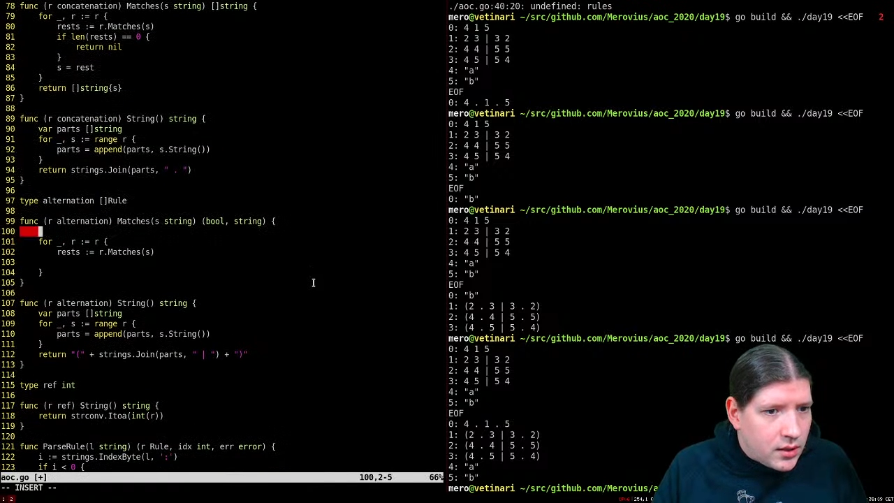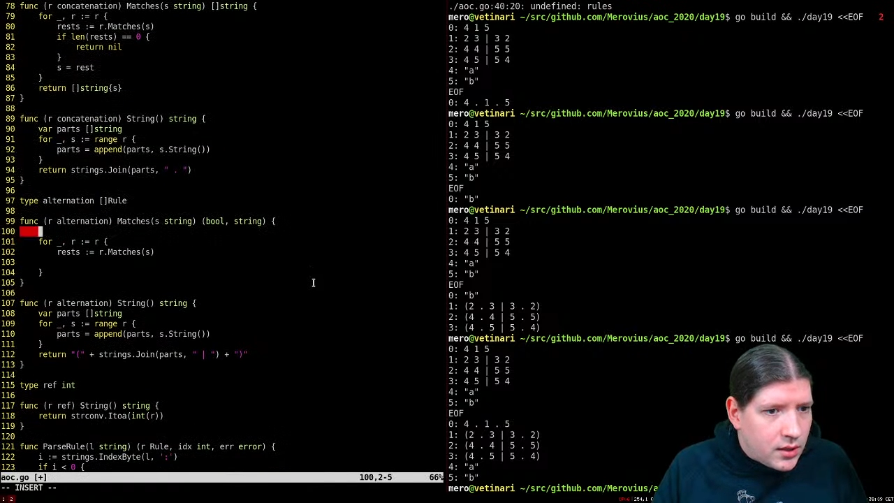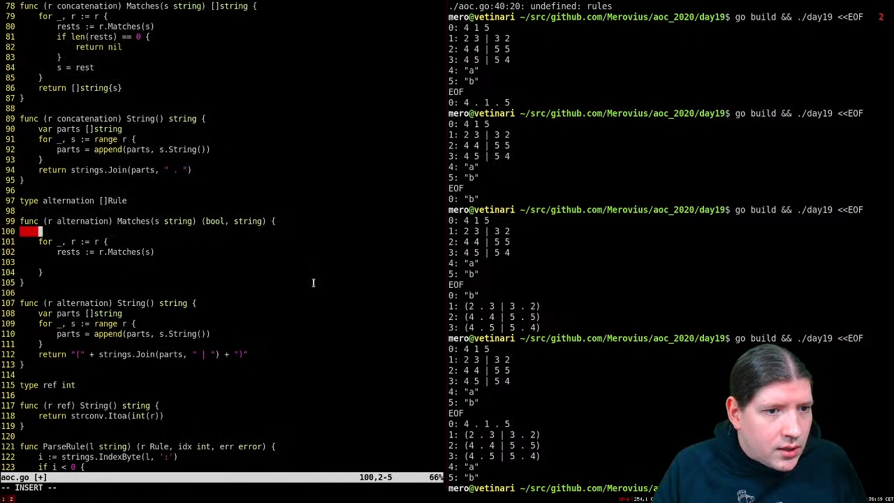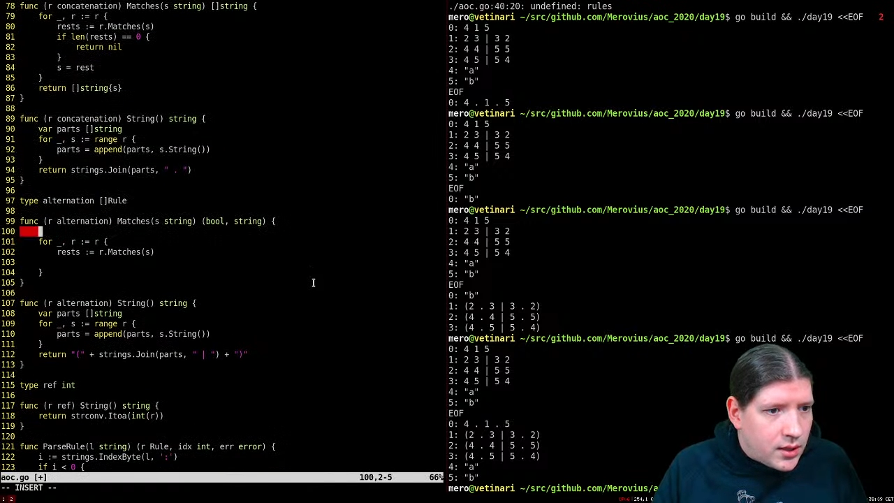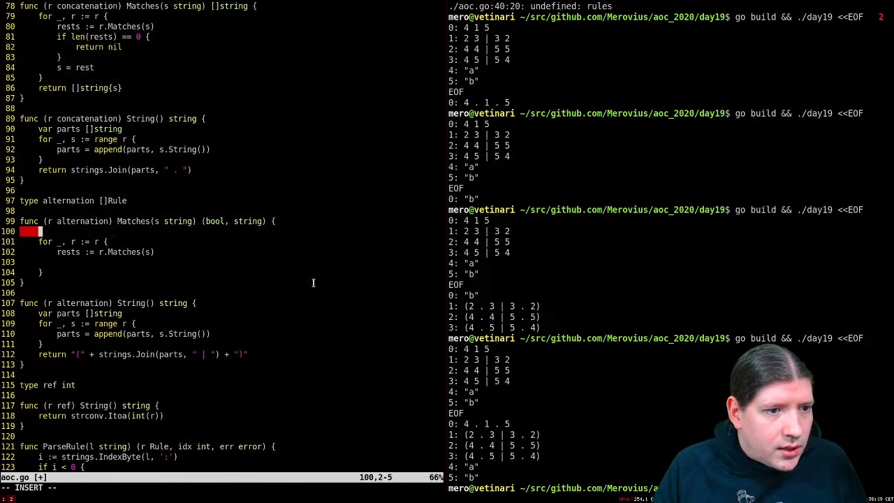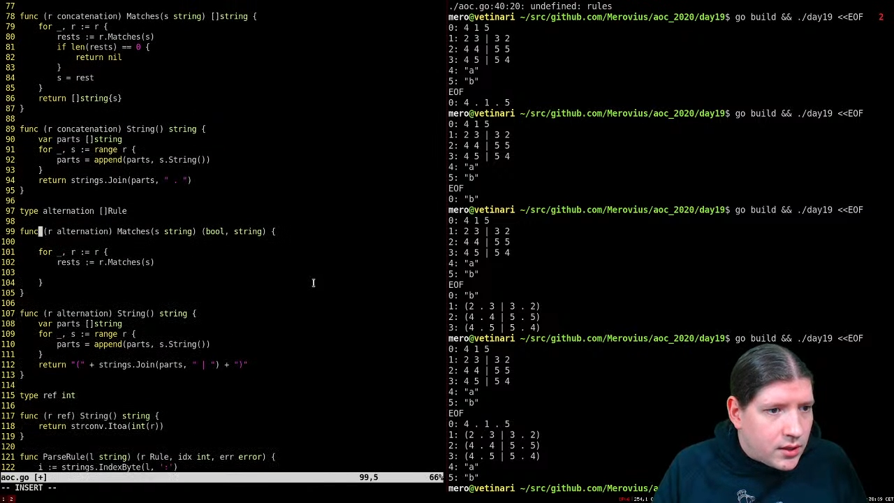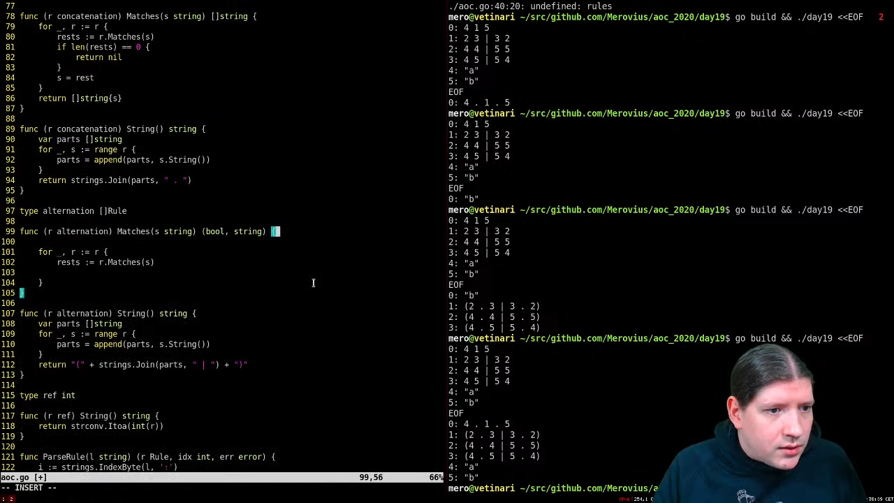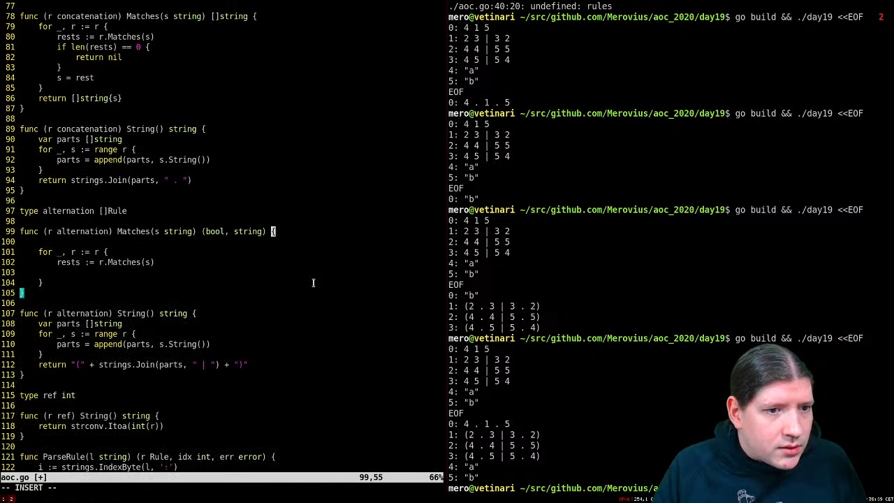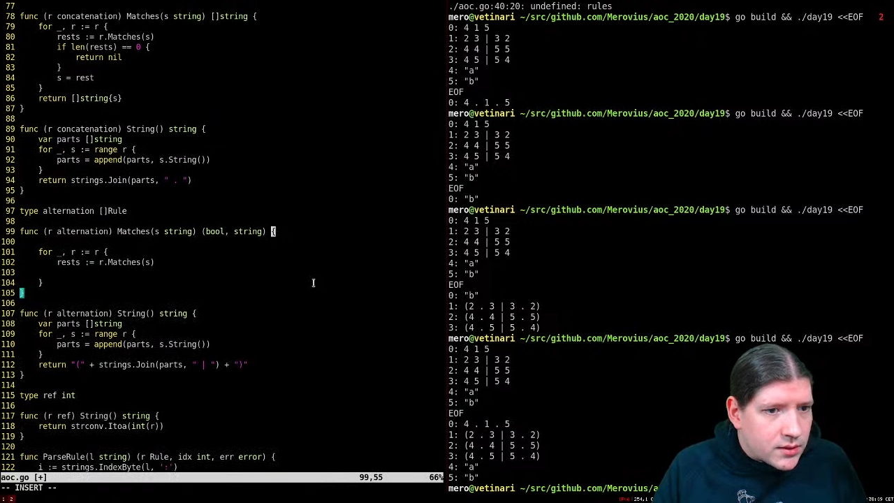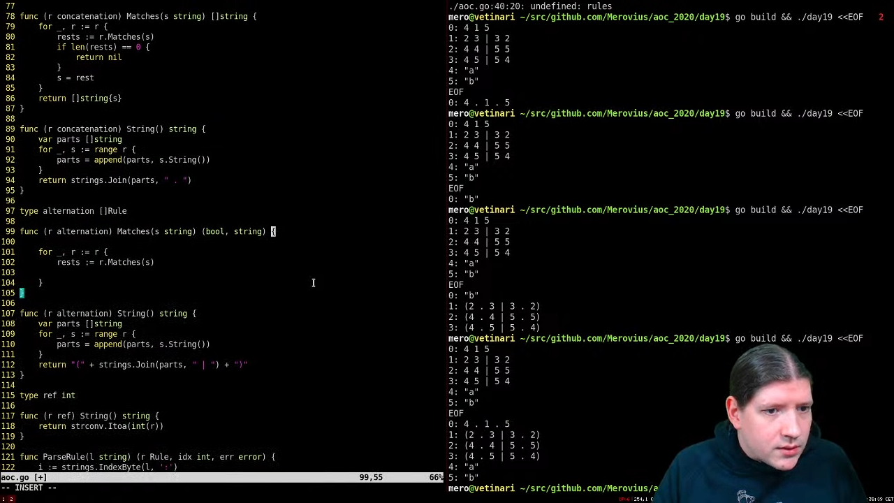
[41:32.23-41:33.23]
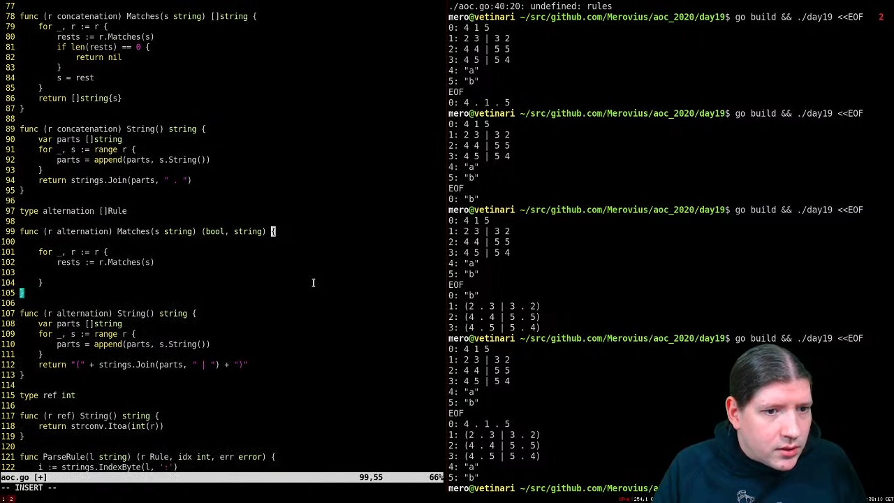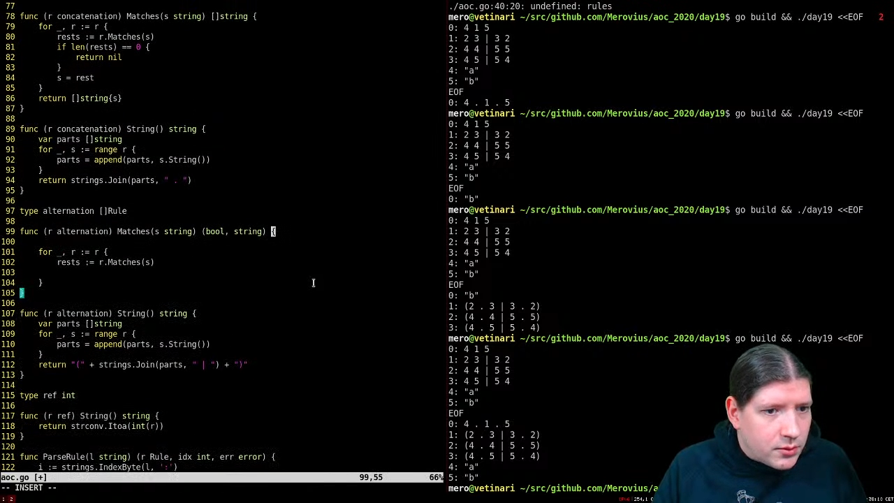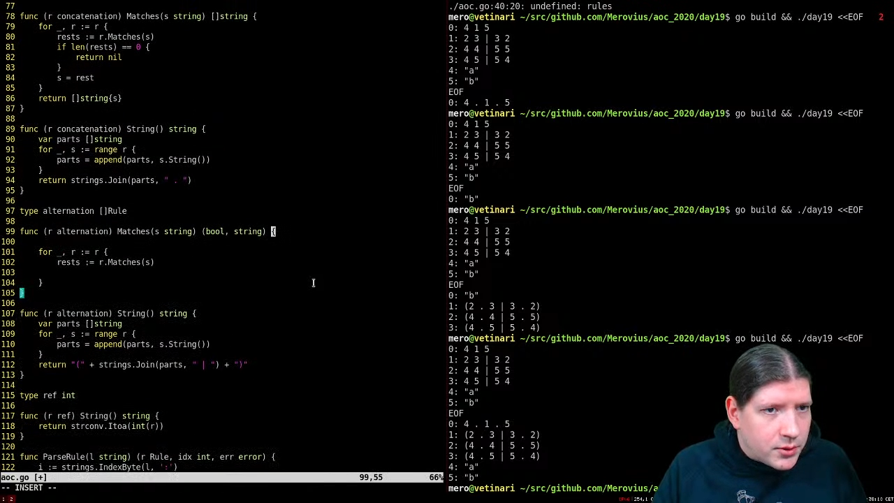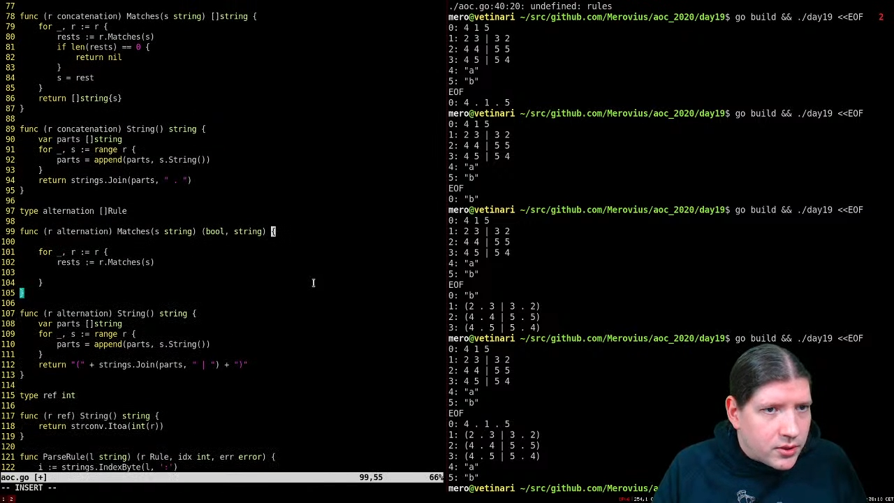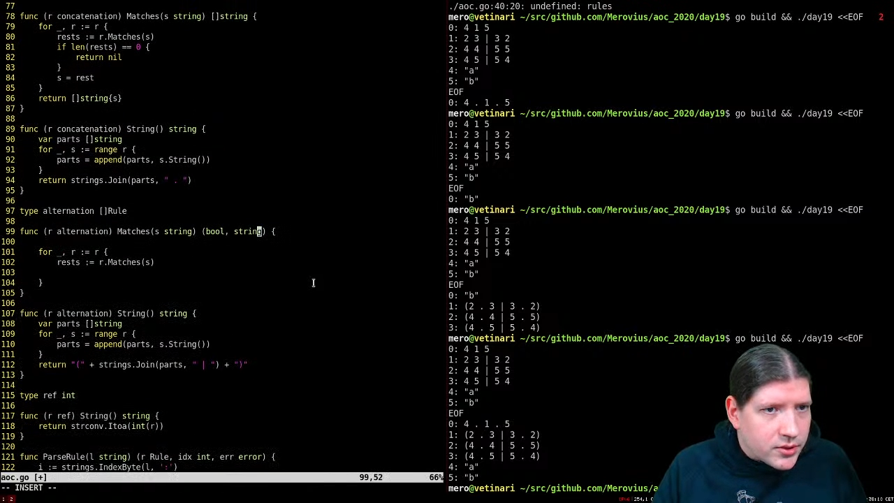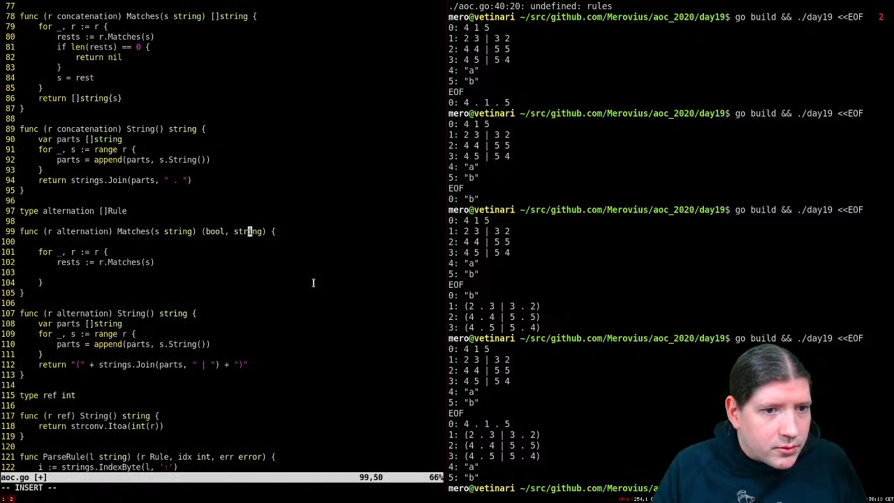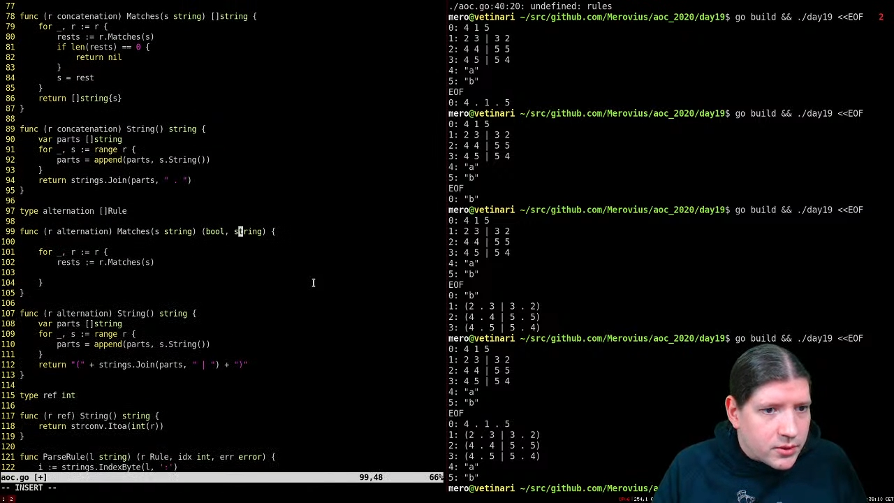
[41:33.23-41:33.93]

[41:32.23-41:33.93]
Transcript: and we also want